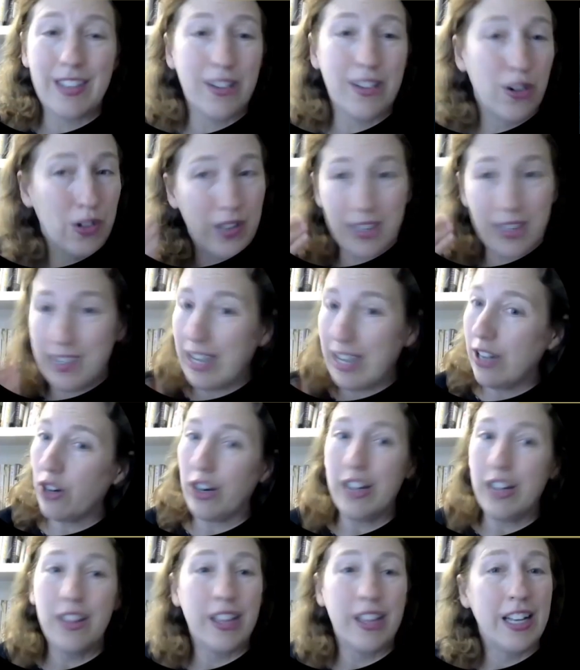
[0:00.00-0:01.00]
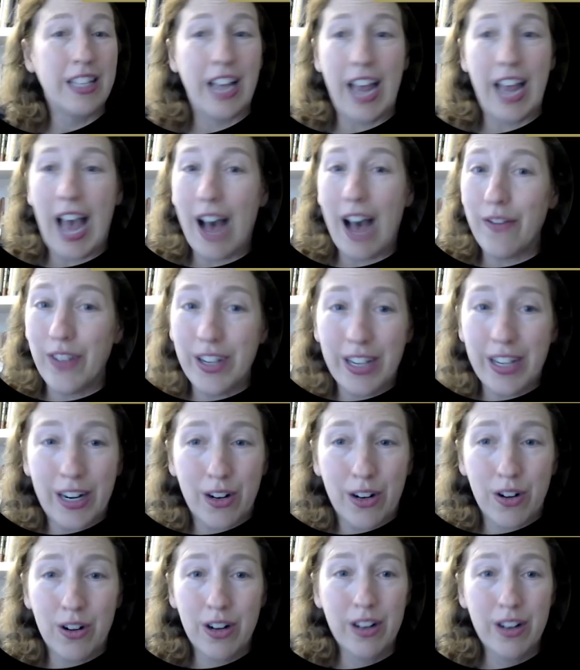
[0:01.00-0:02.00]
There's this ingrained thing they have in
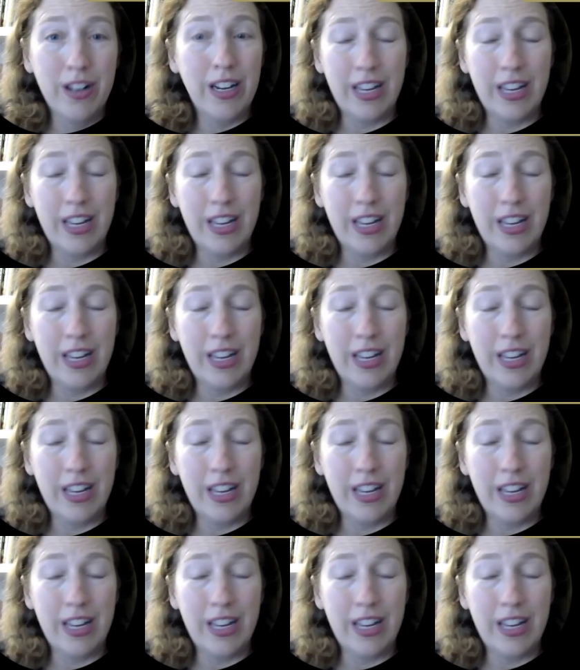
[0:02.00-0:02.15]
their